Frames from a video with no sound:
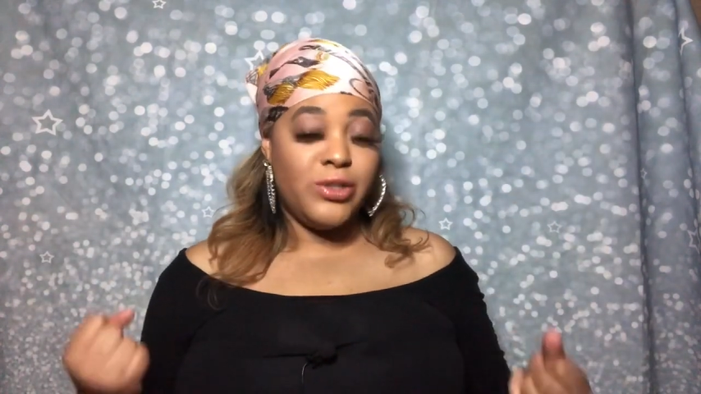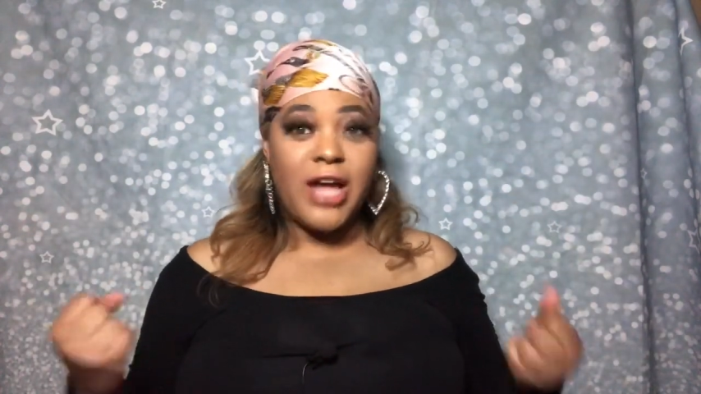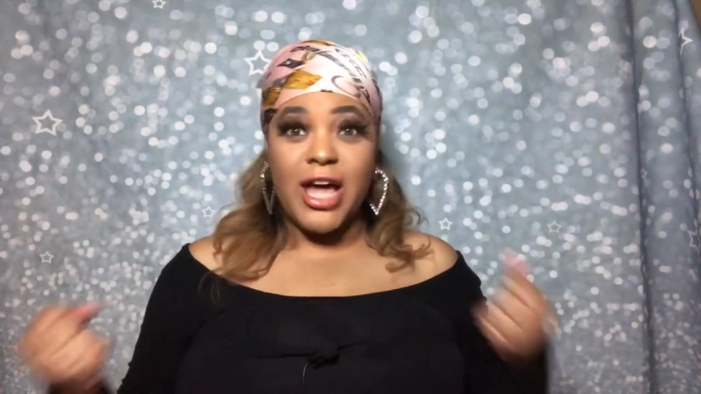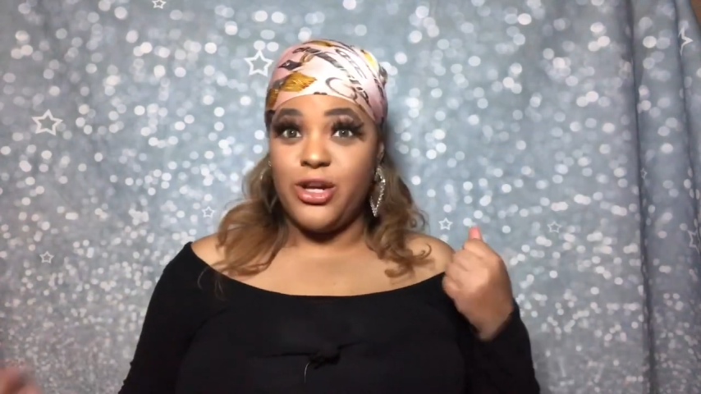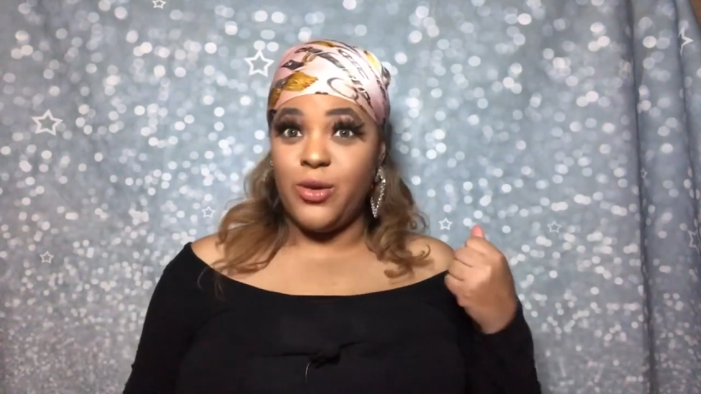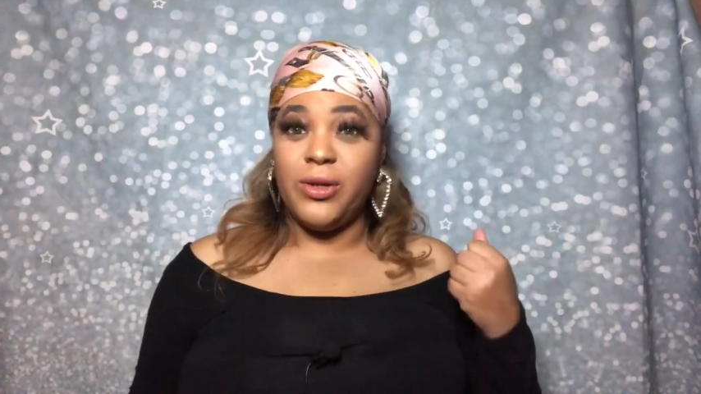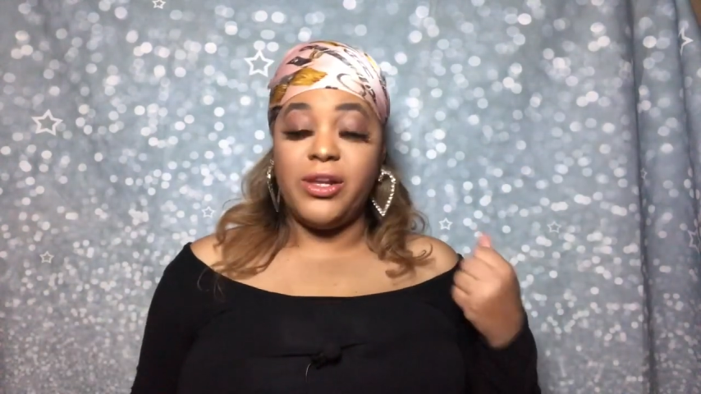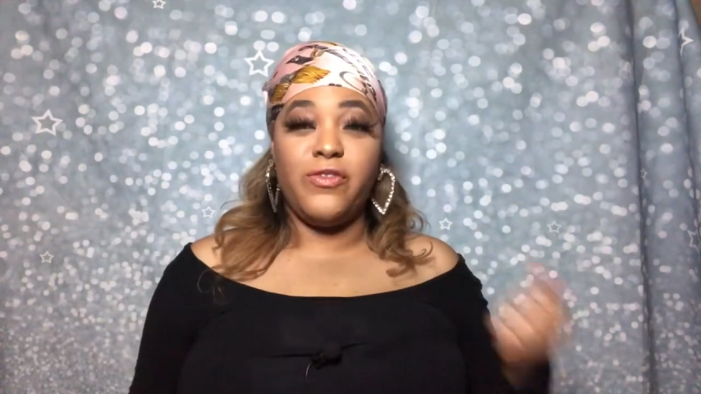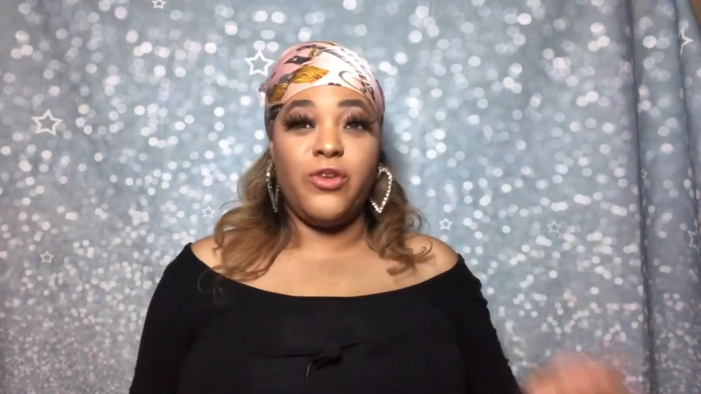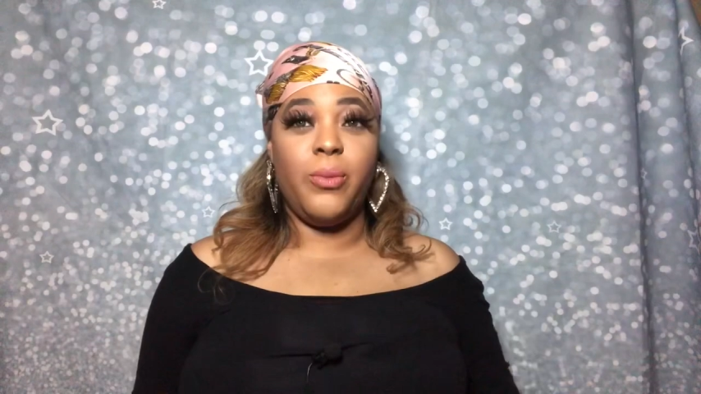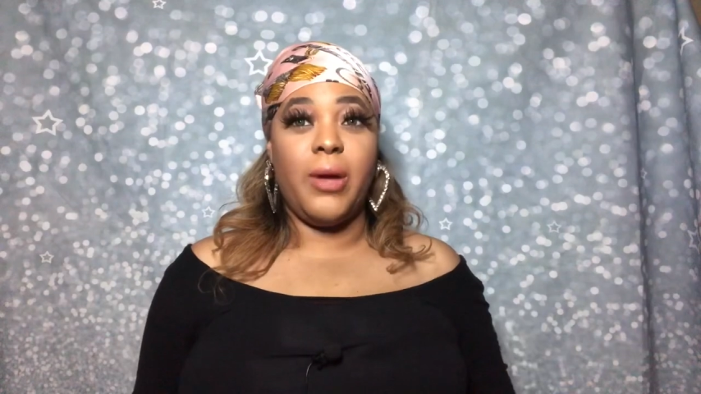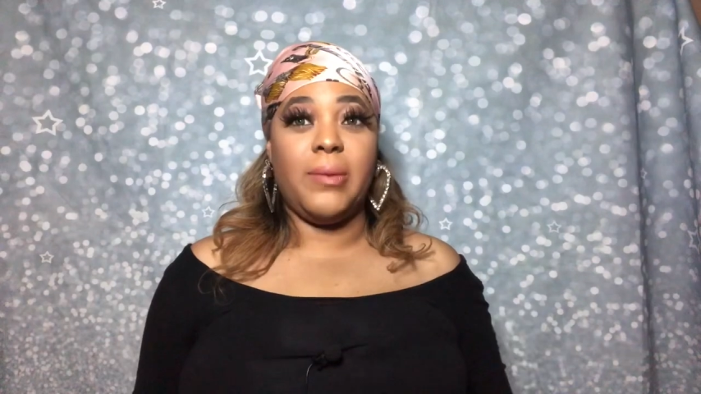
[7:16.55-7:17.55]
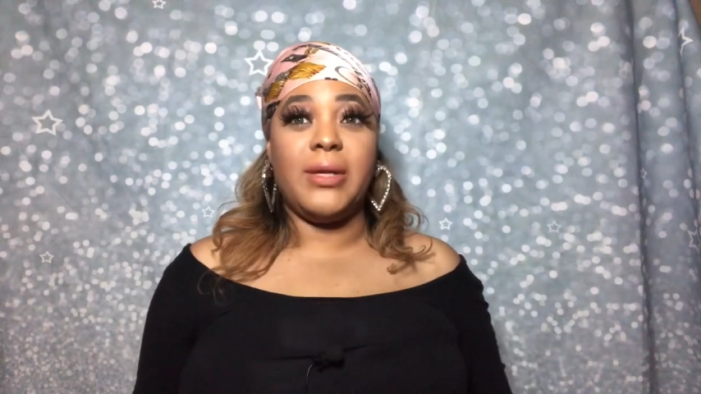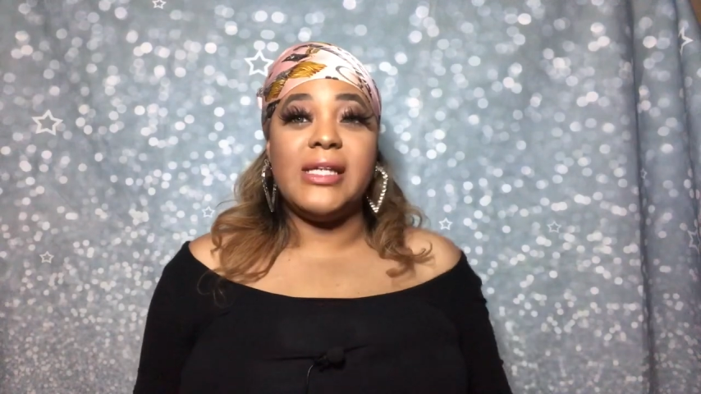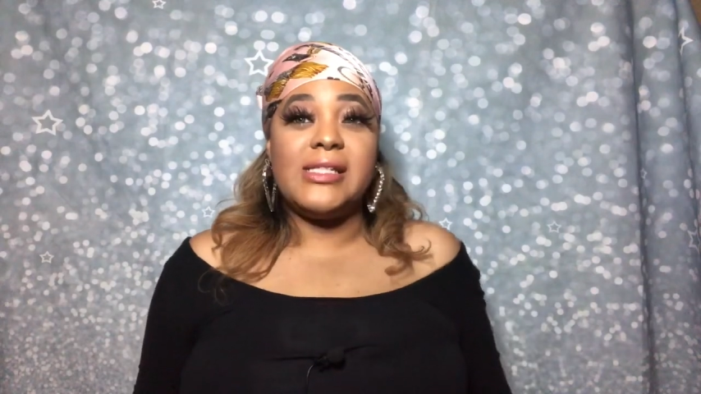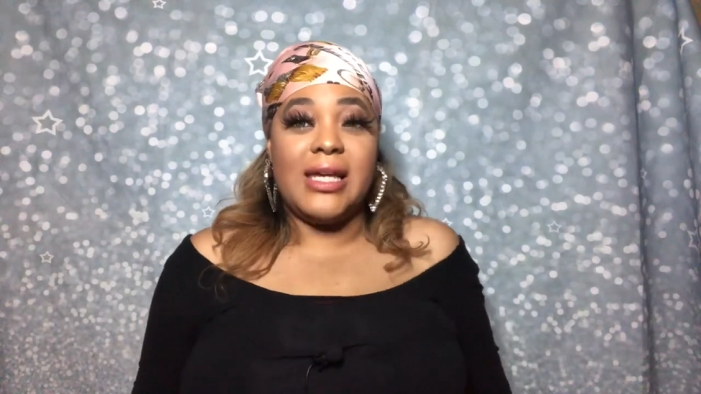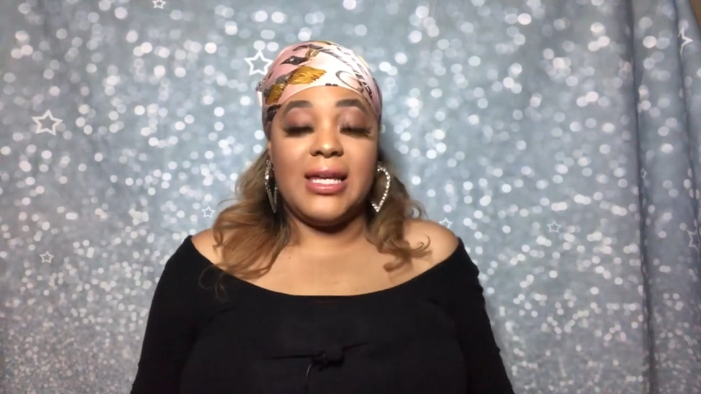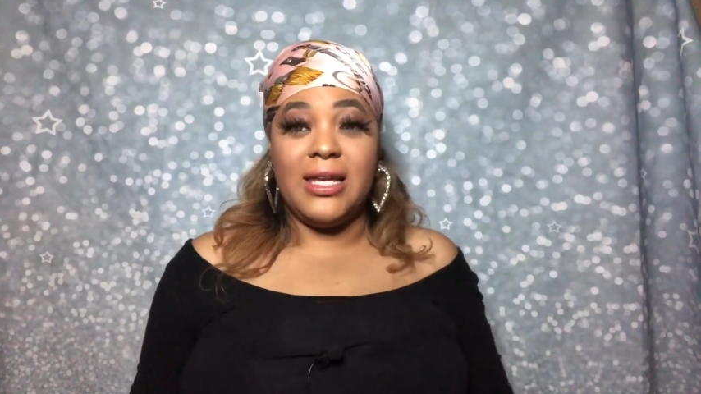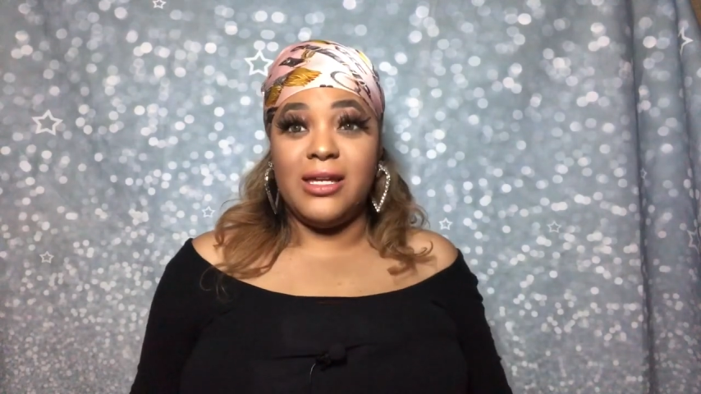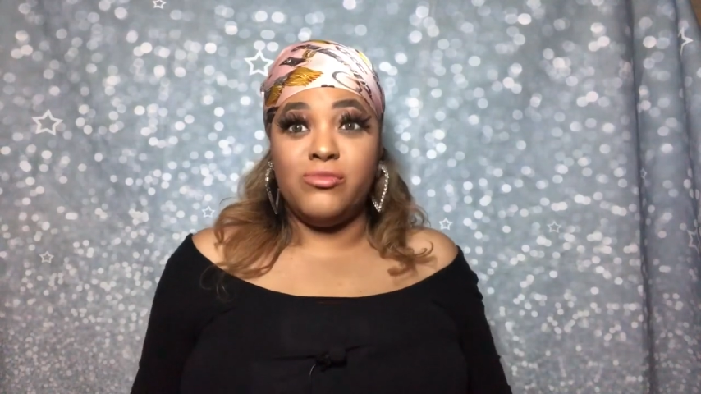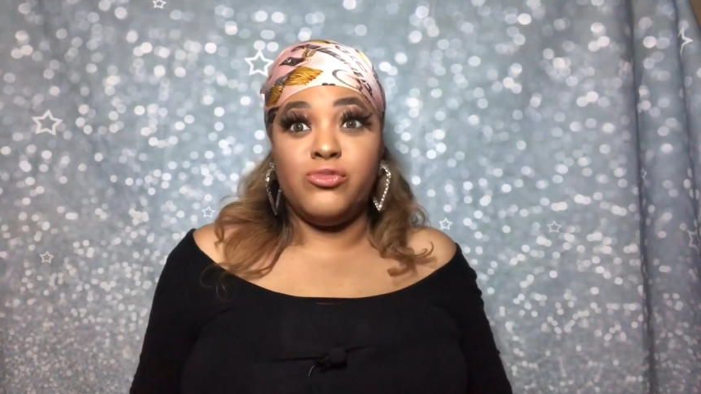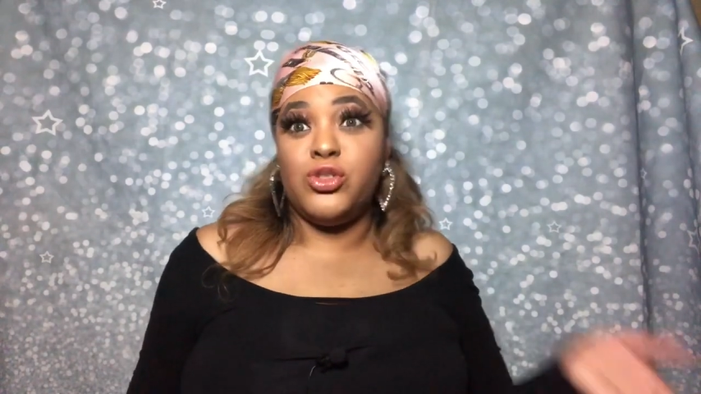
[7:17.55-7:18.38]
not knowing if your baby is eating